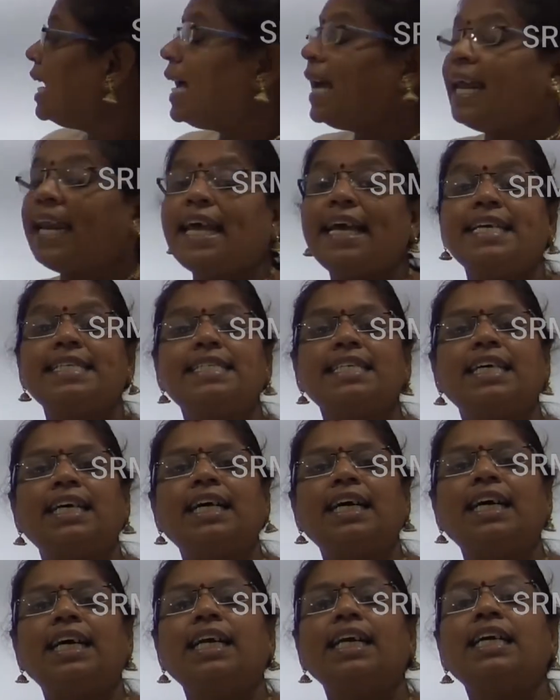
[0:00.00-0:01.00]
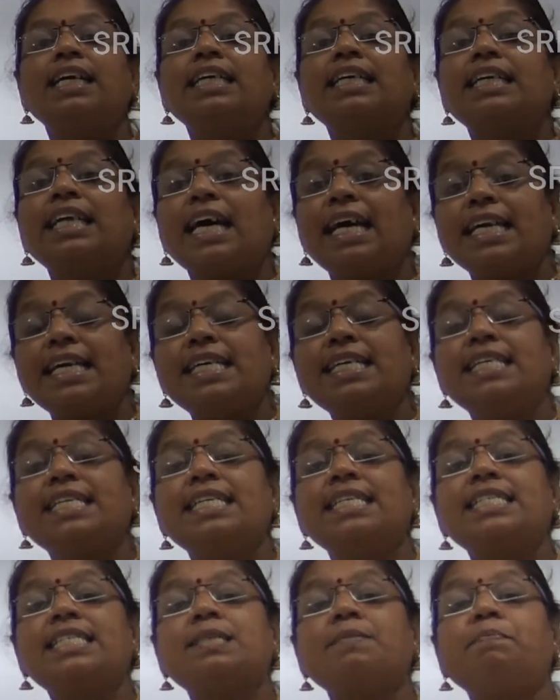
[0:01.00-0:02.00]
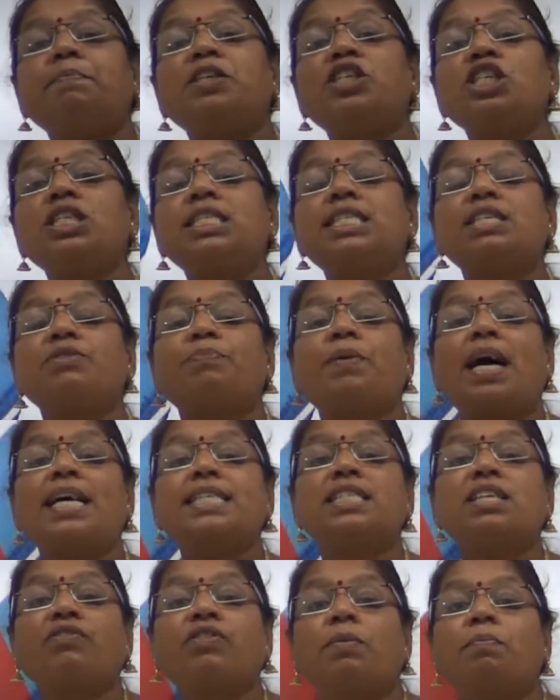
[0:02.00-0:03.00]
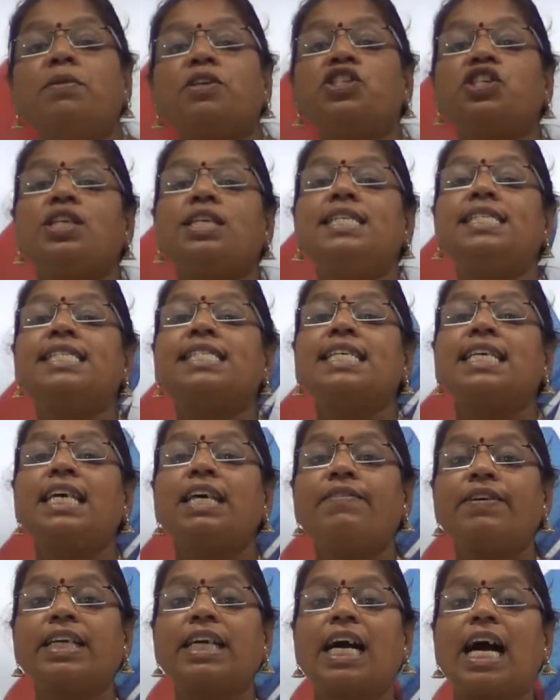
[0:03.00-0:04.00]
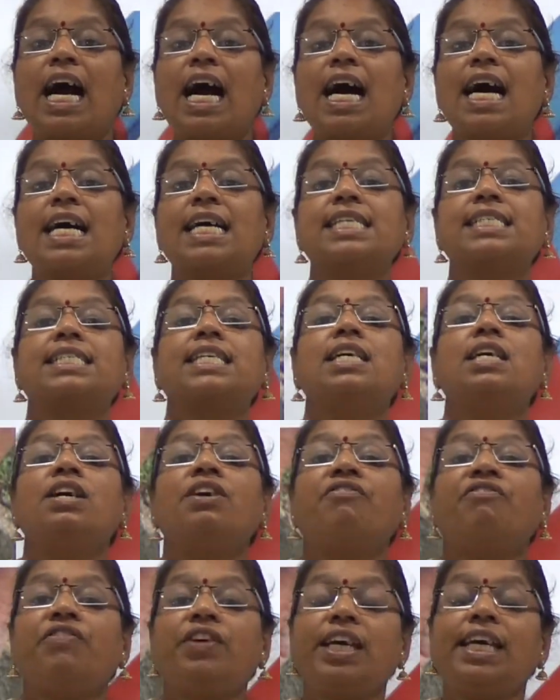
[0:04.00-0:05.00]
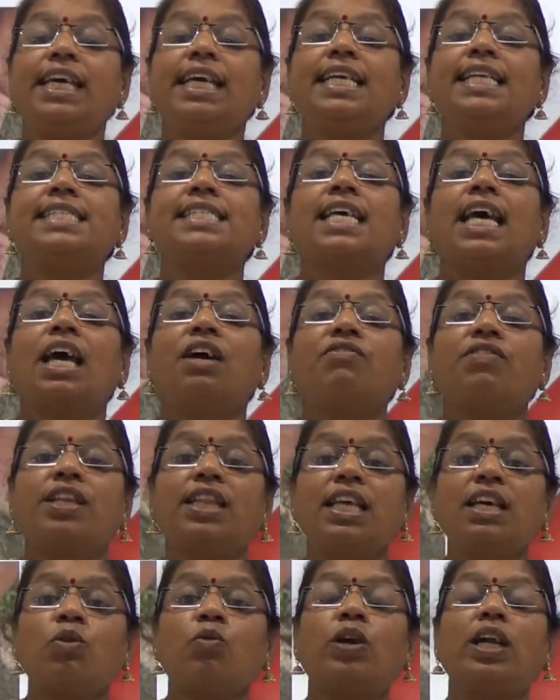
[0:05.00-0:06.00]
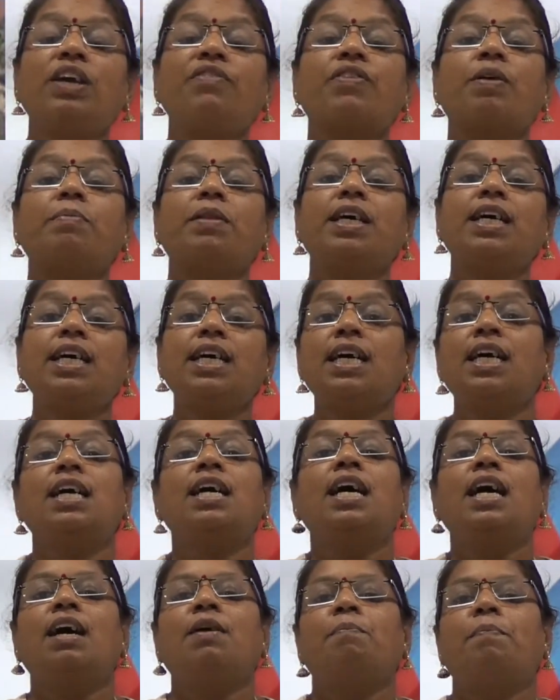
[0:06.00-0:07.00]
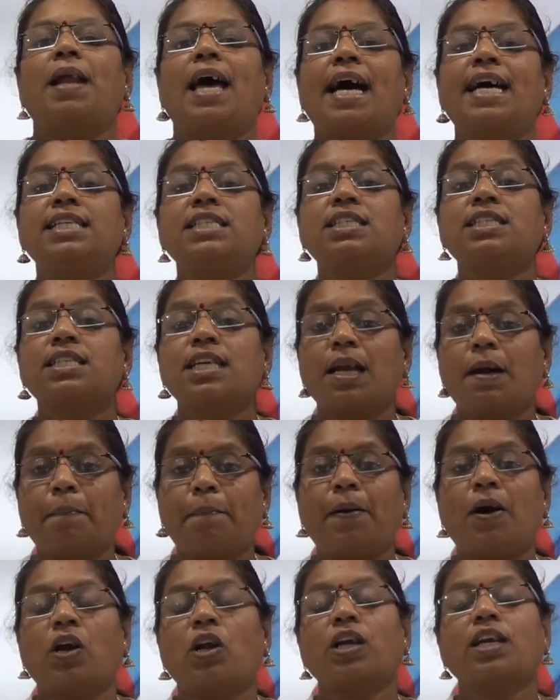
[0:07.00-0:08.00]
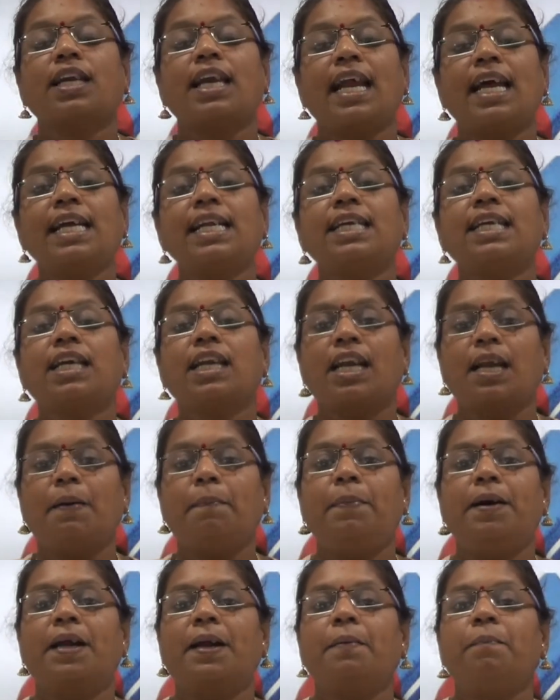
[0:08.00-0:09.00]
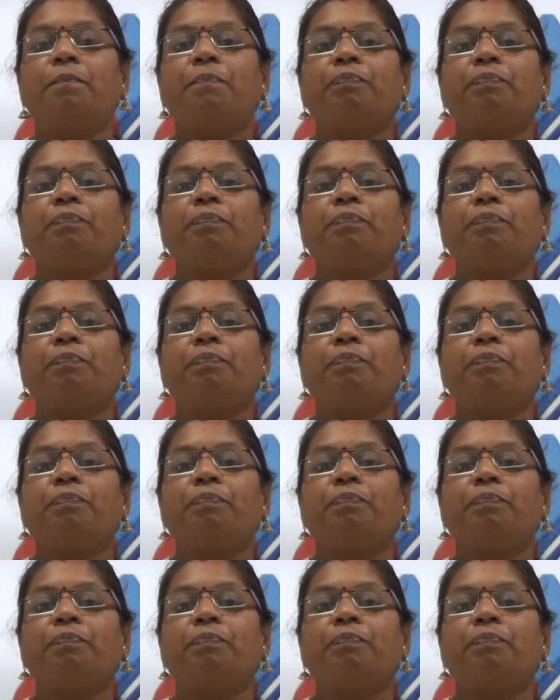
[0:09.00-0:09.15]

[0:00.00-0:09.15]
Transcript: eraser, tires, machines, parts of the machines, even cars, wheels, everything only from the plants product like rubber.